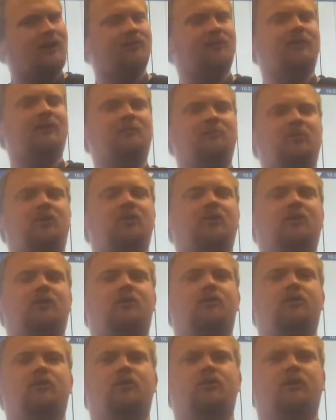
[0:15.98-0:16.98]
this particular
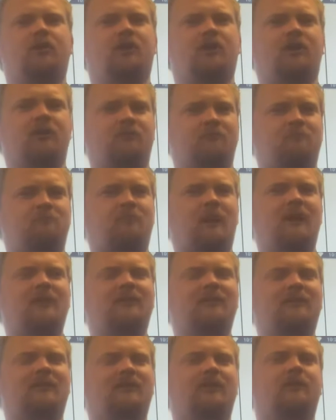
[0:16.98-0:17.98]
unit is
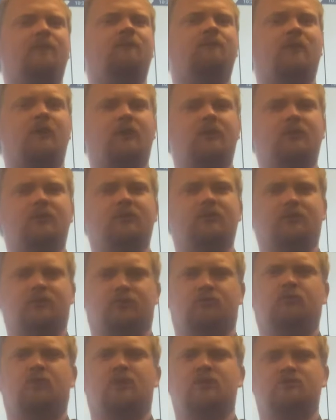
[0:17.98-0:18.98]
basically focused on
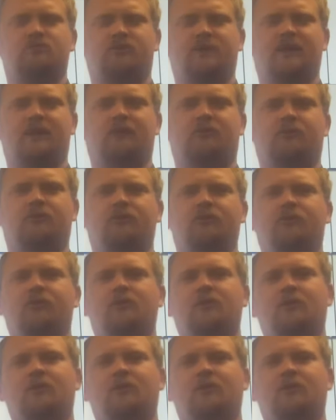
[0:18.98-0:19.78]
quadrilaterals,